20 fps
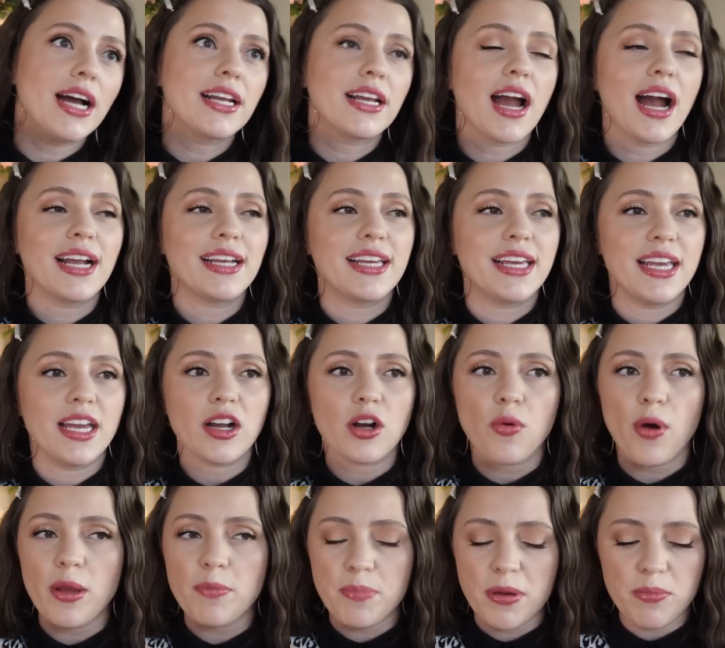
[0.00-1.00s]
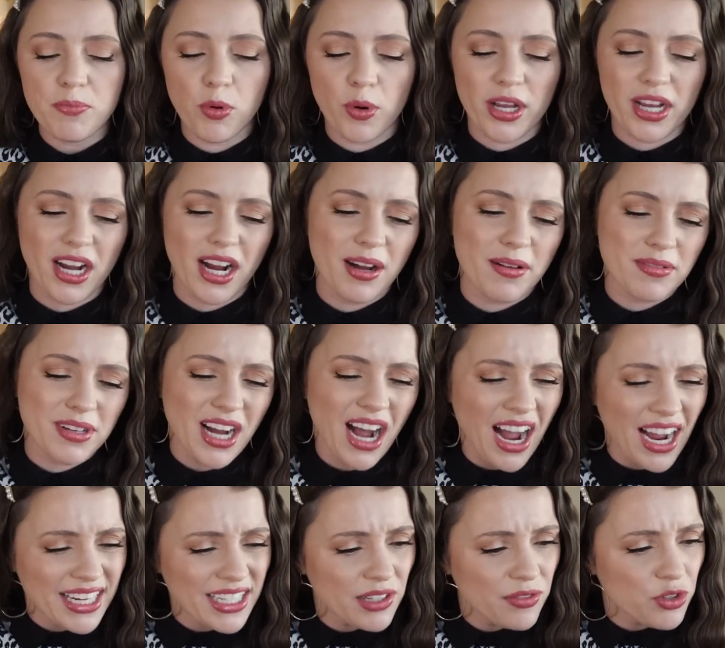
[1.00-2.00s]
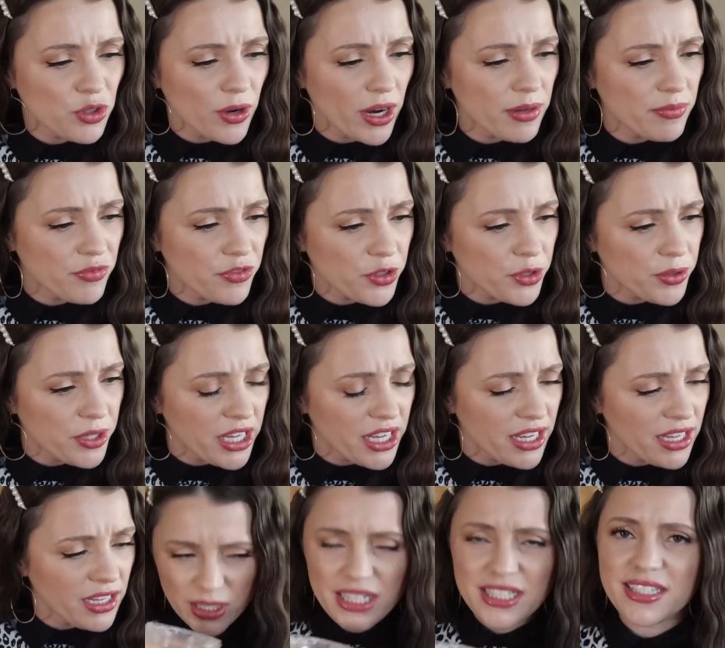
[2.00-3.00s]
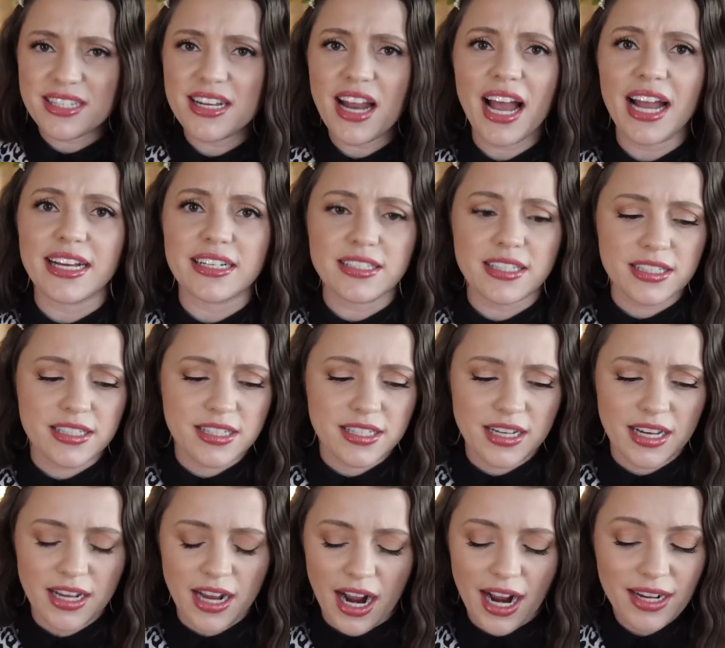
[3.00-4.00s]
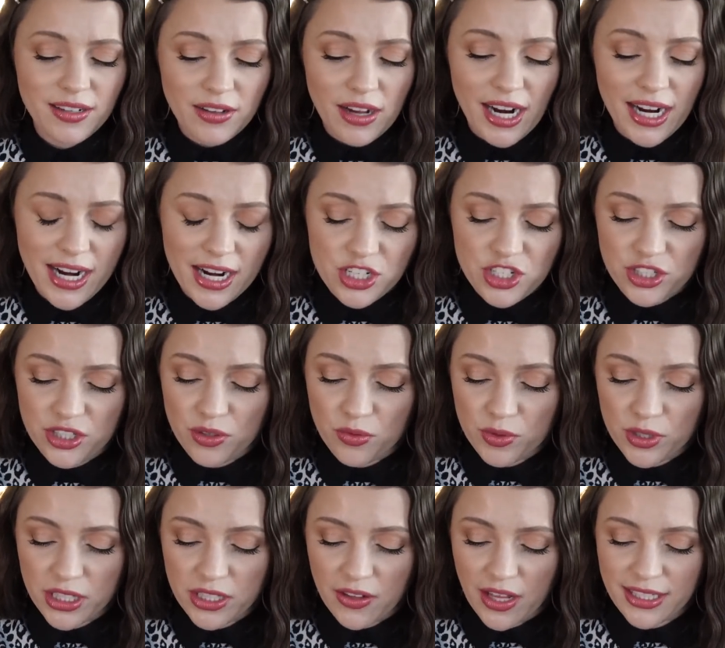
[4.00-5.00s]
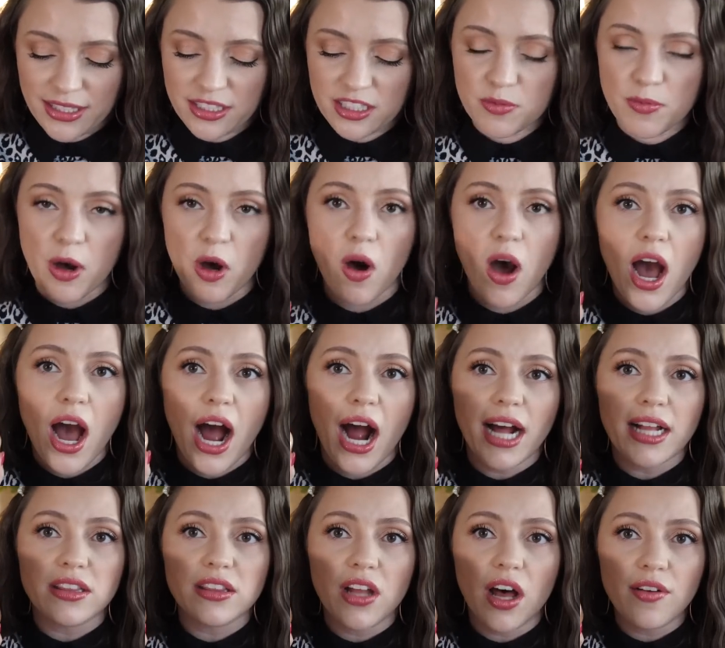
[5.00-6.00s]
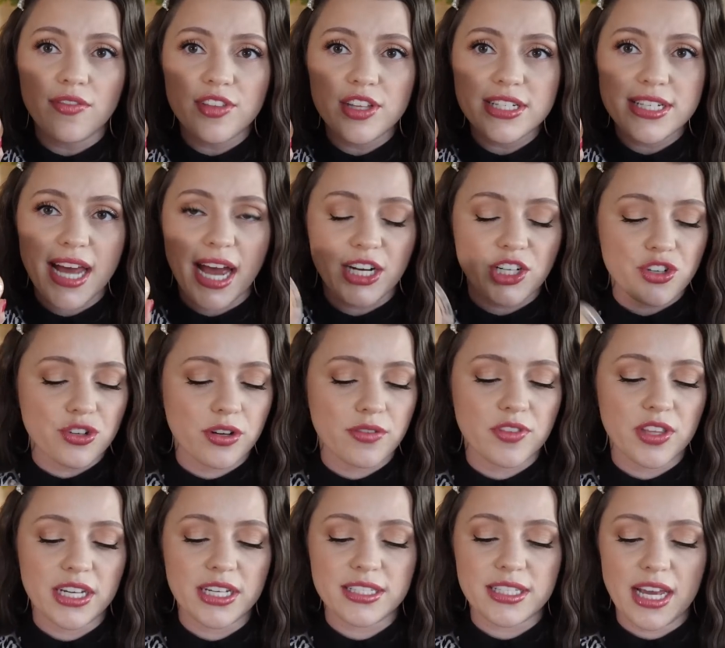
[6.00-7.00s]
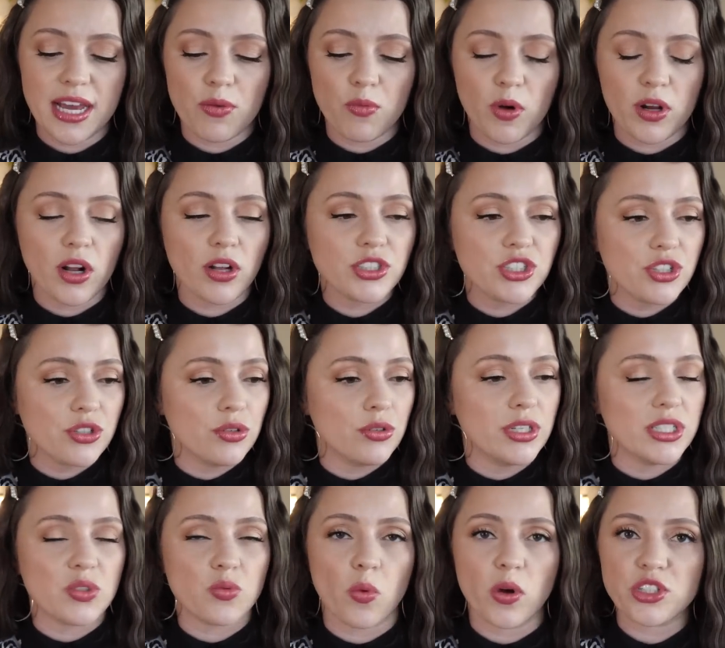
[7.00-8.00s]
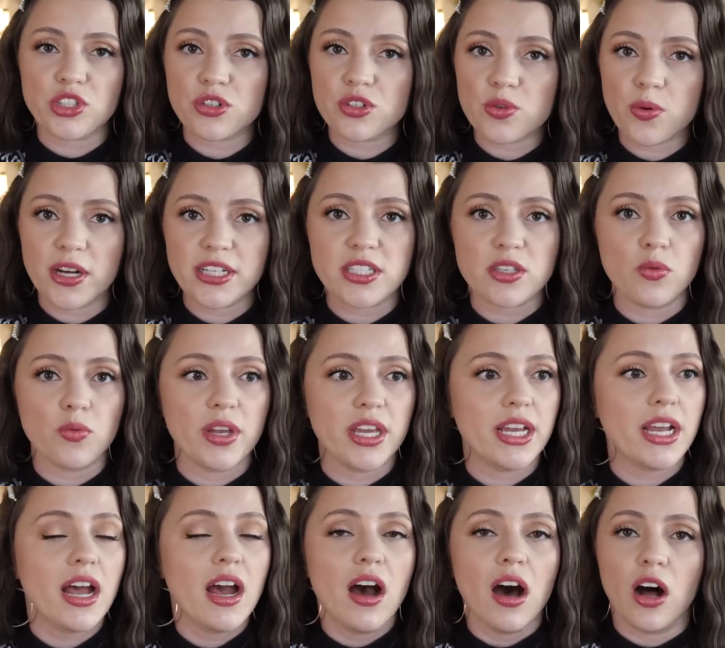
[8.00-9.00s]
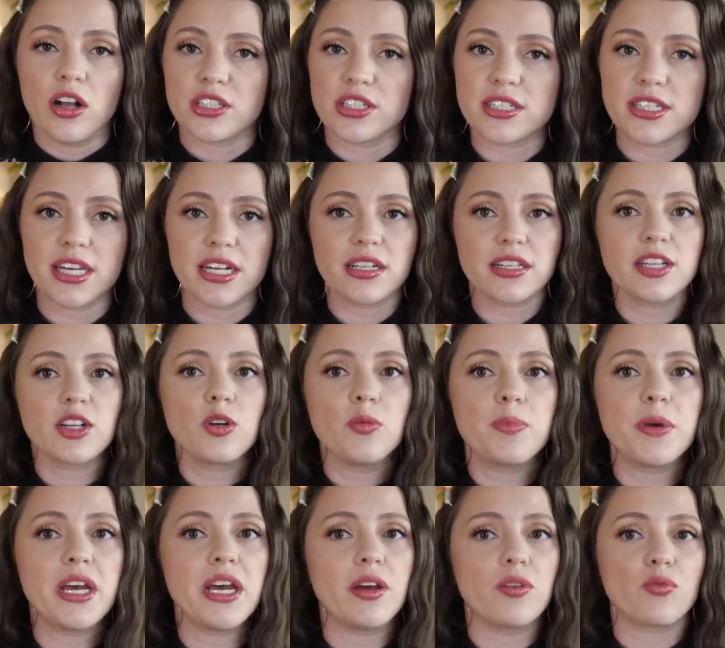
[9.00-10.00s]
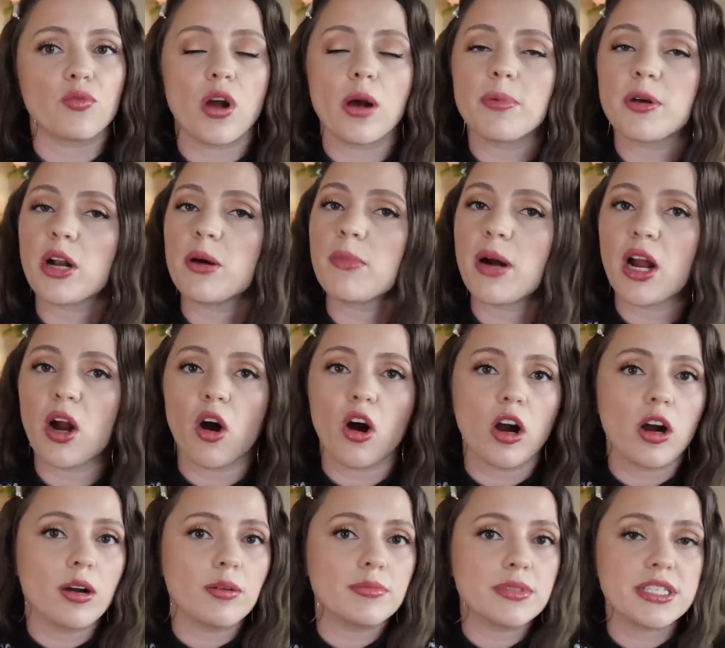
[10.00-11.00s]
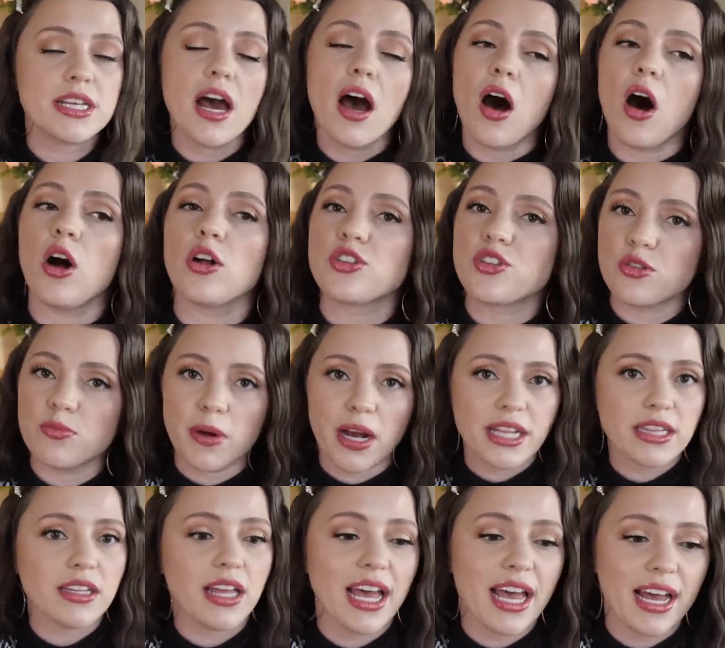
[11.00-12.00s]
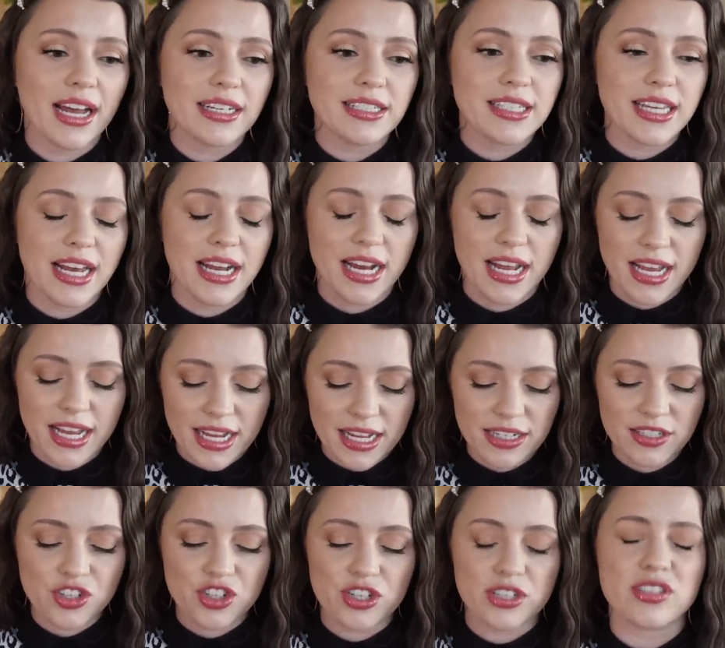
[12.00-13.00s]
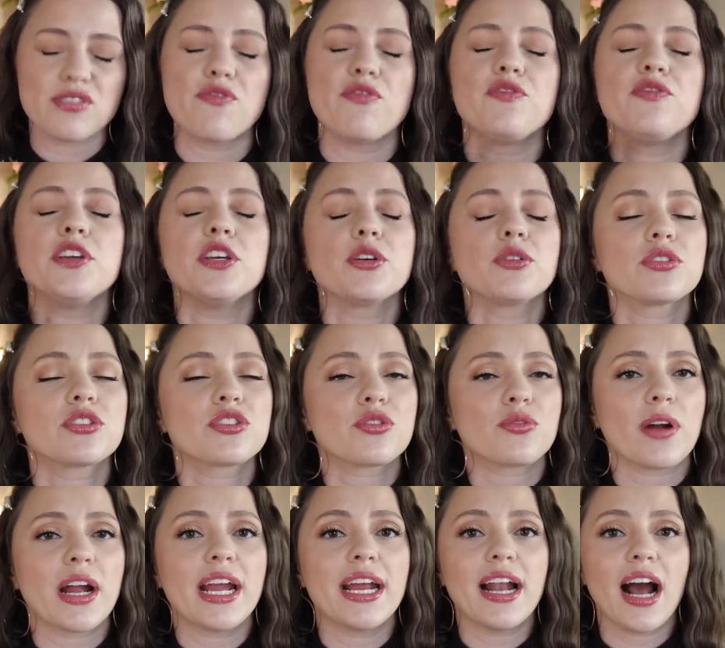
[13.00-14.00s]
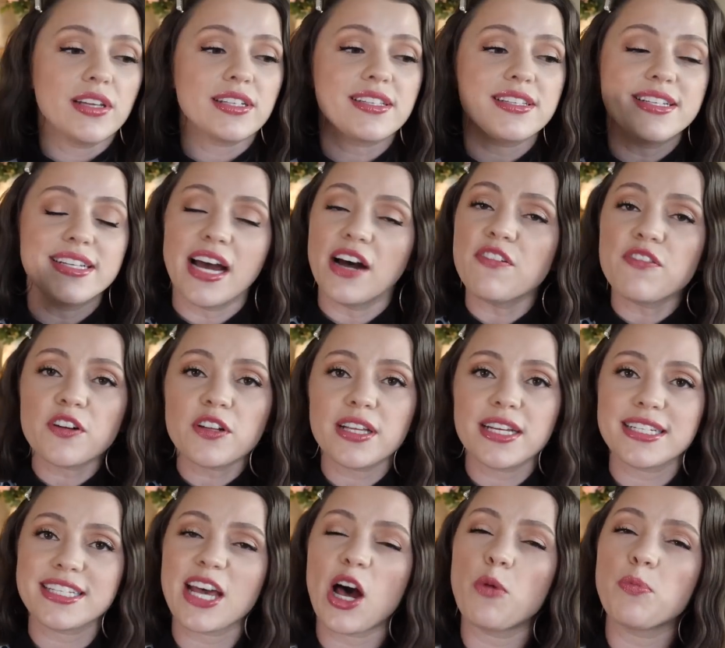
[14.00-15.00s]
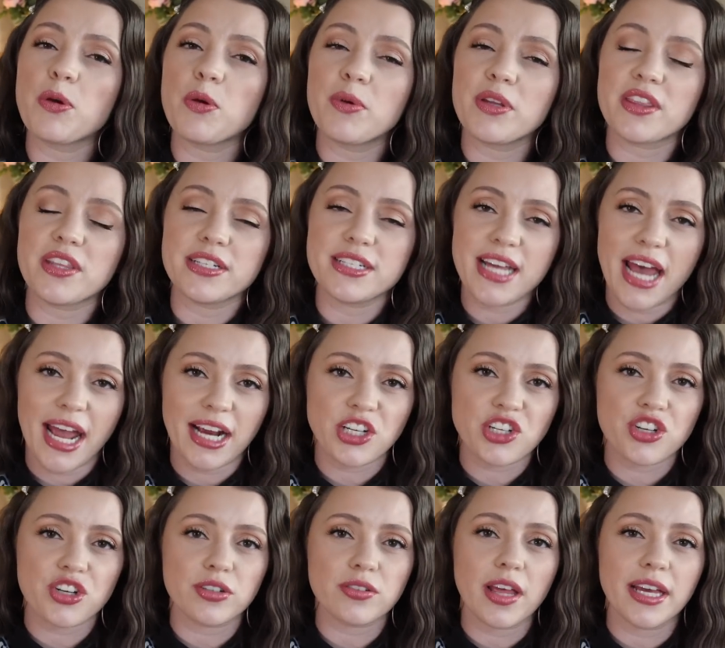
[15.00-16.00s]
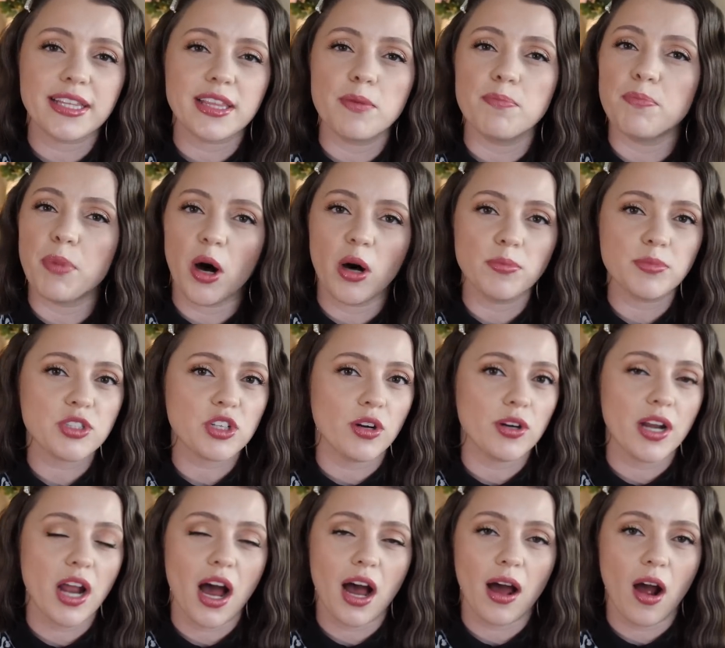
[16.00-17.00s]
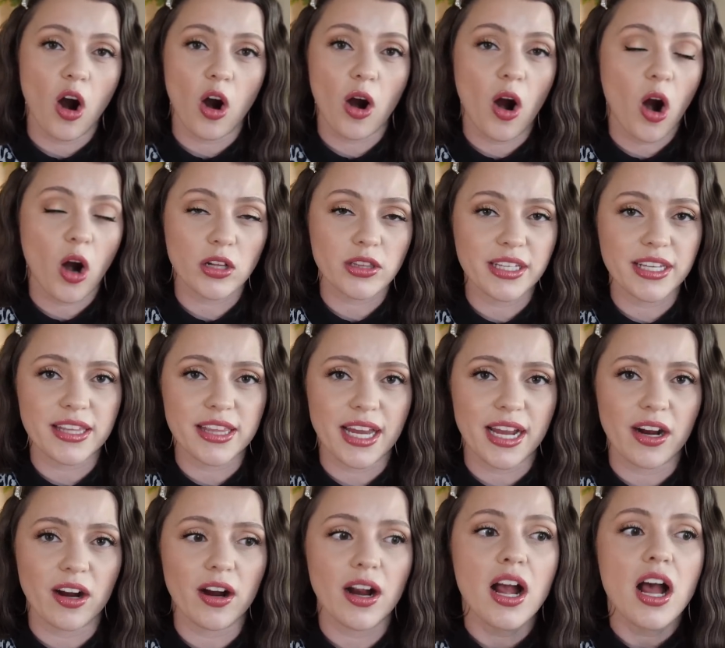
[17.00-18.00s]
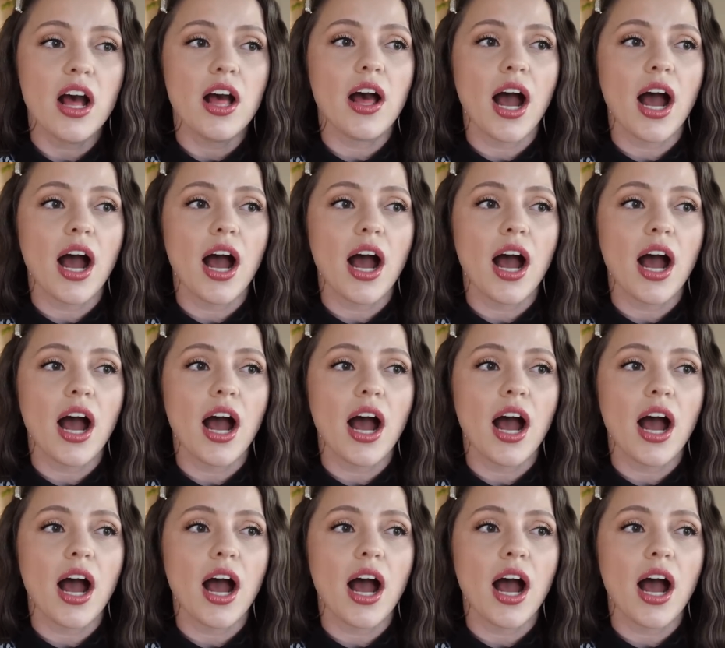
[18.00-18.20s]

I, I can't quite pinpoint, kind of grapefruity, but it's nice. It's I, I actually really like the smell. I love the texture of this, and what I'll do is once or twice a week, I'll just get a little bit and rub it on my arms. I'll do my legs, and it just feels great. This definitely is helping with the texture, like the bumps are not, are hardly there.